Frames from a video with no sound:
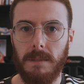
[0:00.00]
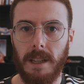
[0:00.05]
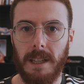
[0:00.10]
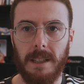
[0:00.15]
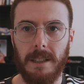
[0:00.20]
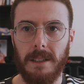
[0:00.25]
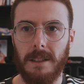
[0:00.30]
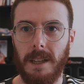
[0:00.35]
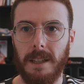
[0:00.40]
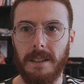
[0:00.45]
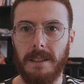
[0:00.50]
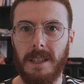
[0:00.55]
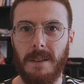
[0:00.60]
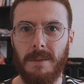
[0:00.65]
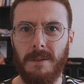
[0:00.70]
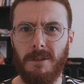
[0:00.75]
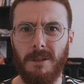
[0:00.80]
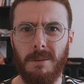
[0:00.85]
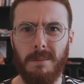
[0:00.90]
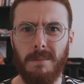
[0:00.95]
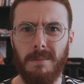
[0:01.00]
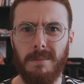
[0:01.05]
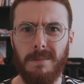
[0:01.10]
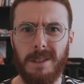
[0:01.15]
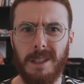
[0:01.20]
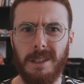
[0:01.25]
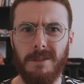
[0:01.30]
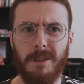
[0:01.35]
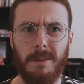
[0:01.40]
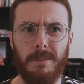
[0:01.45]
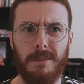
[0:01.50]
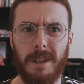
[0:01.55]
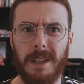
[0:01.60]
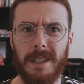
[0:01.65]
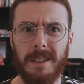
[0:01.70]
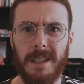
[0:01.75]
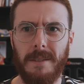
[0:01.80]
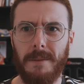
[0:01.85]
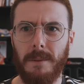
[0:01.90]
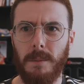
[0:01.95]
And there's like seven Grand, six Grand Prix
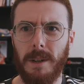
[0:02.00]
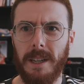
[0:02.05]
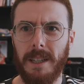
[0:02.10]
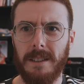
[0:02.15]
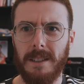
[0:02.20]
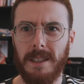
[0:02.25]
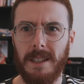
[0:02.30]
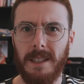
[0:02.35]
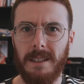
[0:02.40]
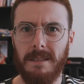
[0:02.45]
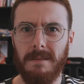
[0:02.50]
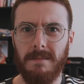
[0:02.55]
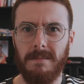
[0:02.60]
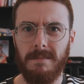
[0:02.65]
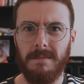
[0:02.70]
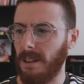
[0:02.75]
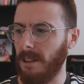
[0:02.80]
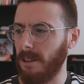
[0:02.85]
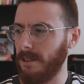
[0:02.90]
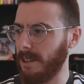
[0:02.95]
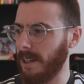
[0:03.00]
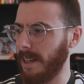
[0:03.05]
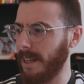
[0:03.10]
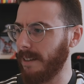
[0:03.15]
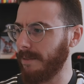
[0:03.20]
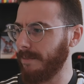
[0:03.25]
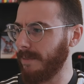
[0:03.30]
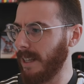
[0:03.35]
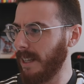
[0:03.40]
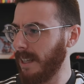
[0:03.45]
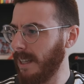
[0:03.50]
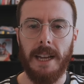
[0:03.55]
in seven weeks here to close it out.